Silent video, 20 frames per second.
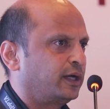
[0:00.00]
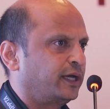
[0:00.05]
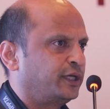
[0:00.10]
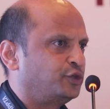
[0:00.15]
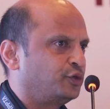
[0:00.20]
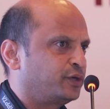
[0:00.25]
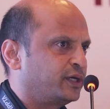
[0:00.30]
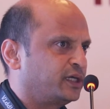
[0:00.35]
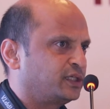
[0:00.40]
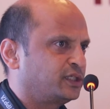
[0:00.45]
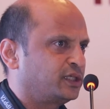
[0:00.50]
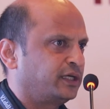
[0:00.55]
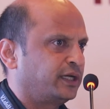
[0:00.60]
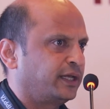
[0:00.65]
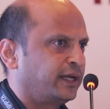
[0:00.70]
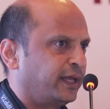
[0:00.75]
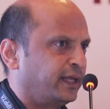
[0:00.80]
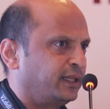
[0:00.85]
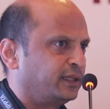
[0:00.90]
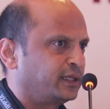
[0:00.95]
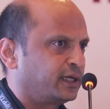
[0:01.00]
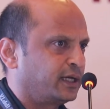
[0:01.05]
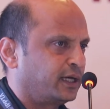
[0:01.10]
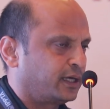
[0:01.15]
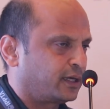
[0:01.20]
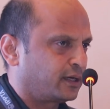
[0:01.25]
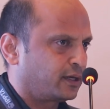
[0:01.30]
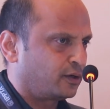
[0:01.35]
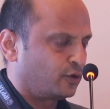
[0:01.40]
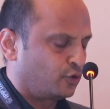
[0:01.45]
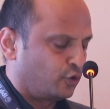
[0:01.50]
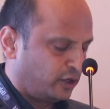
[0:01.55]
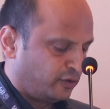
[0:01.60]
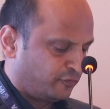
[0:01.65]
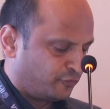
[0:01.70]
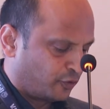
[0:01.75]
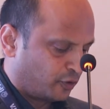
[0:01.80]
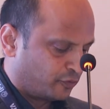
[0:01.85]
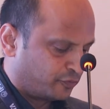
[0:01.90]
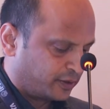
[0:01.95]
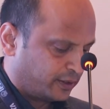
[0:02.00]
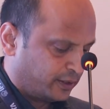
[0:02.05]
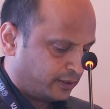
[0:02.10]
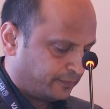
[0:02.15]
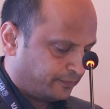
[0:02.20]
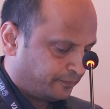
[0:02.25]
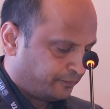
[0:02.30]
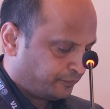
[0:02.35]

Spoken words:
education and healthcare going forward.